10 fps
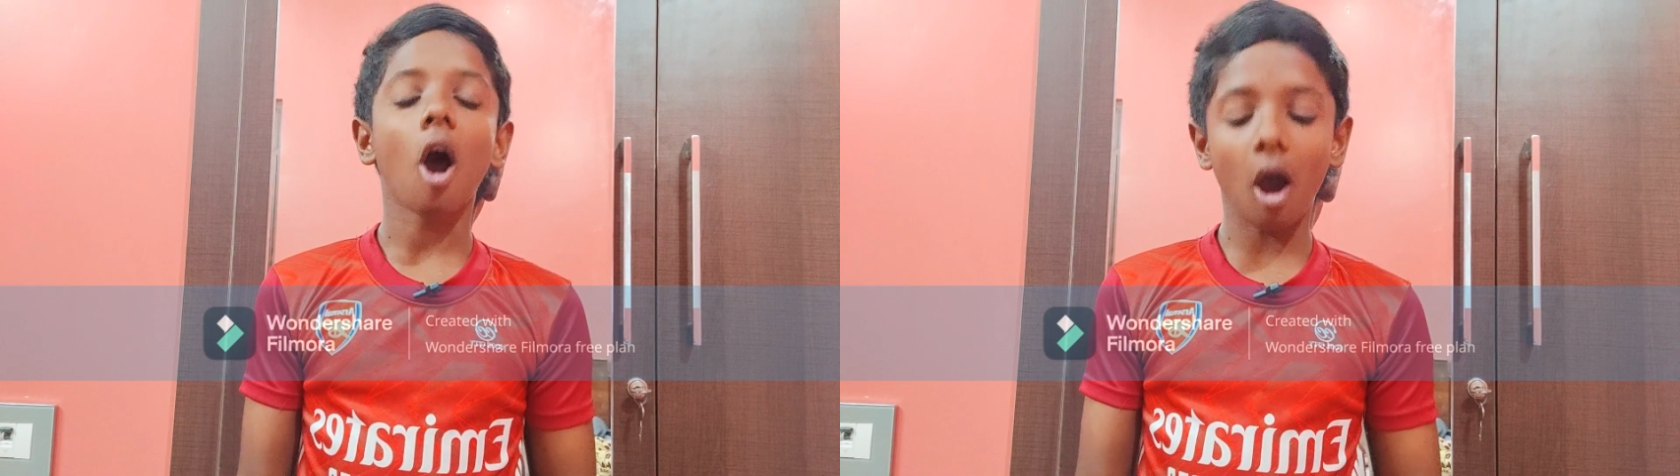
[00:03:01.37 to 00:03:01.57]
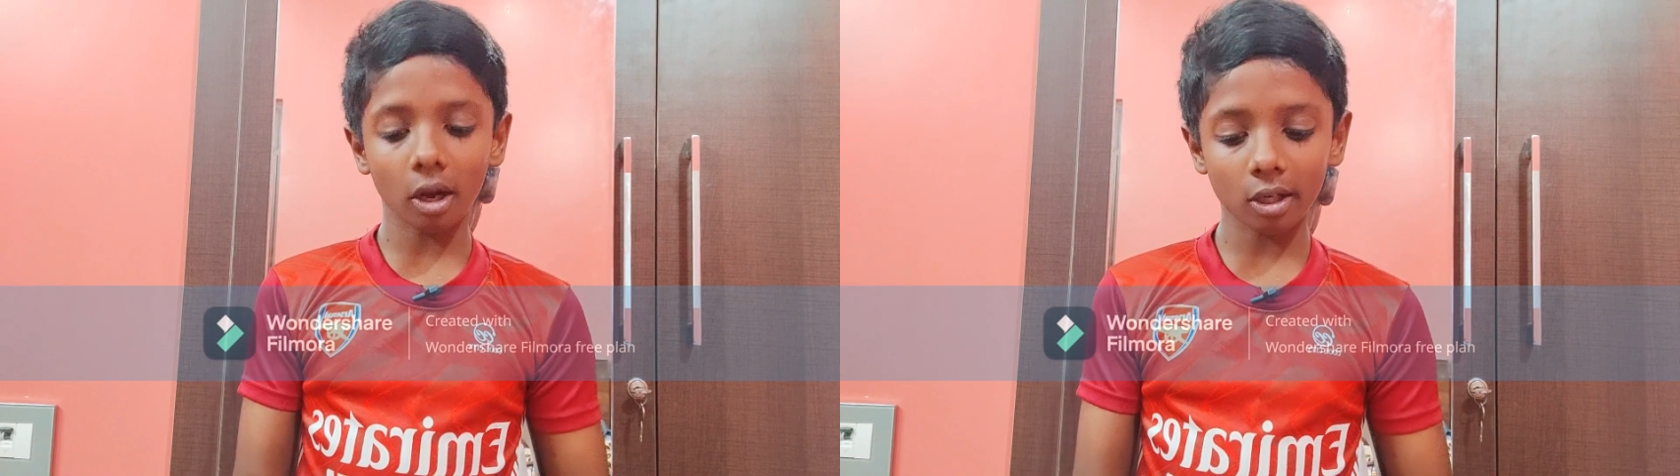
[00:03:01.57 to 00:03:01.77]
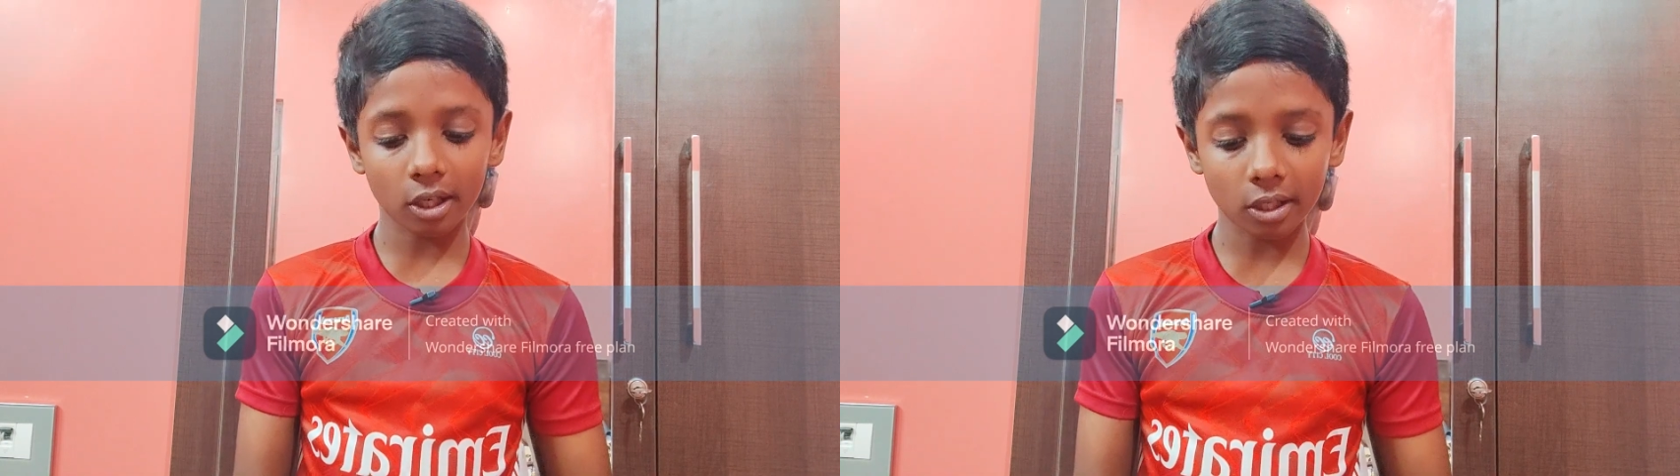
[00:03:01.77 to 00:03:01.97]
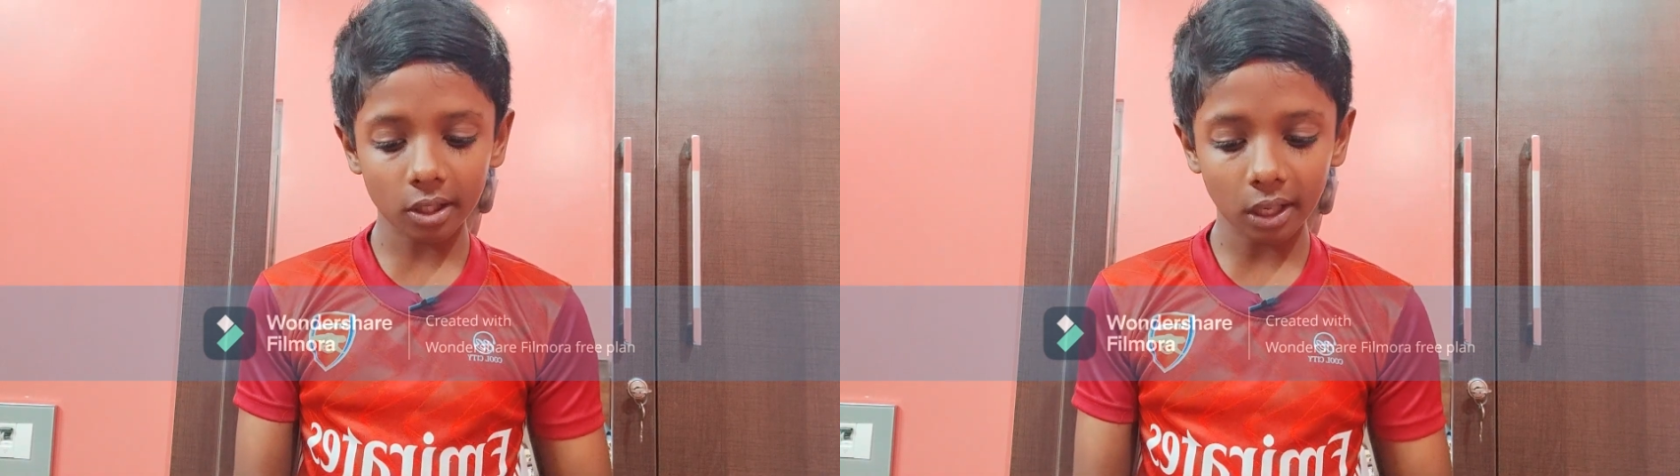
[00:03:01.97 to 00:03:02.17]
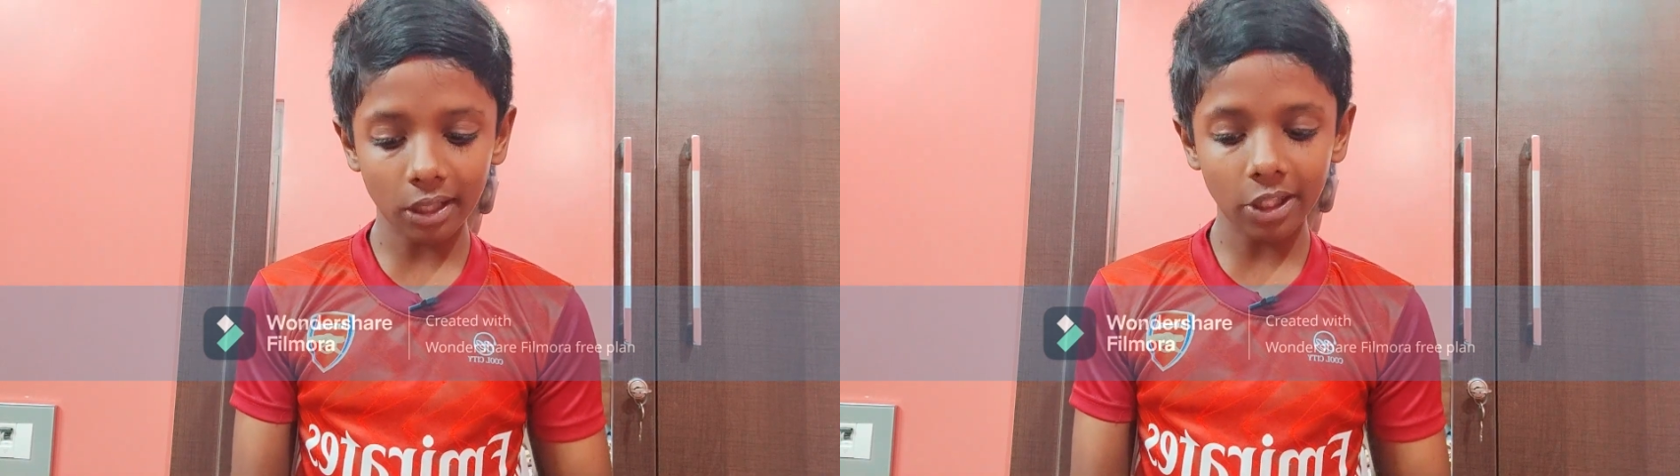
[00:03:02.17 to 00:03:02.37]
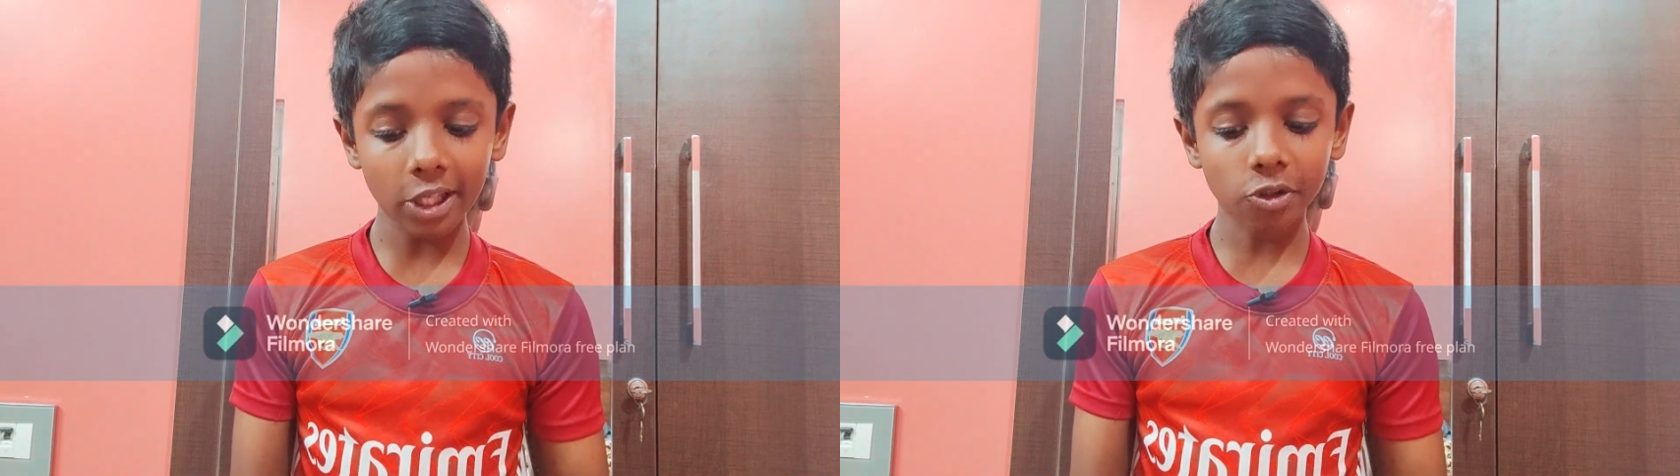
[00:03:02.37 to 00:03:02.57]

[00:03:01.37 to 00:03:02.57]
or their